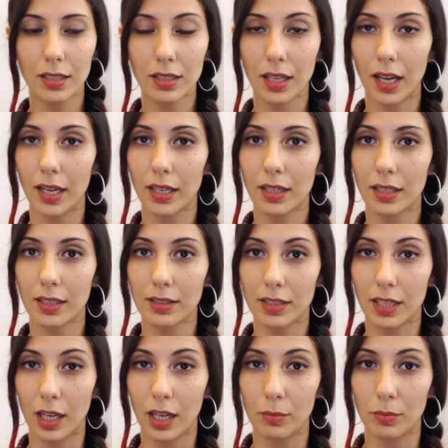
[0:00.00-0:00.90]
Dislike,
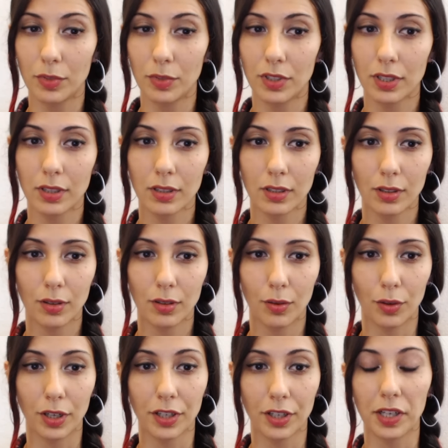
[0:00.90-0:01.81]
contempt,
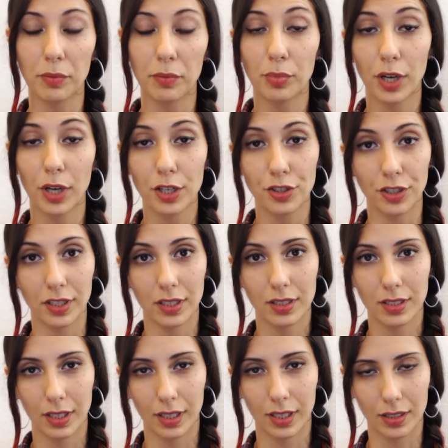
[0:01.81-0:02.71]
or ingrained
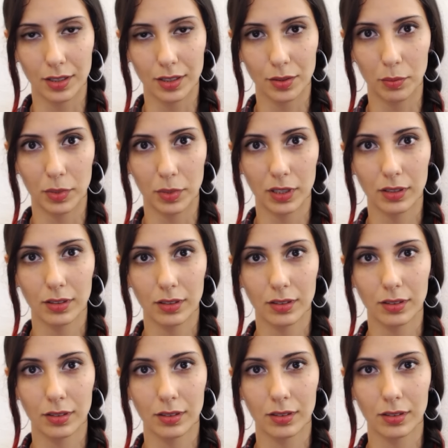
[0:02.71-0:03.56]
prejudice against women.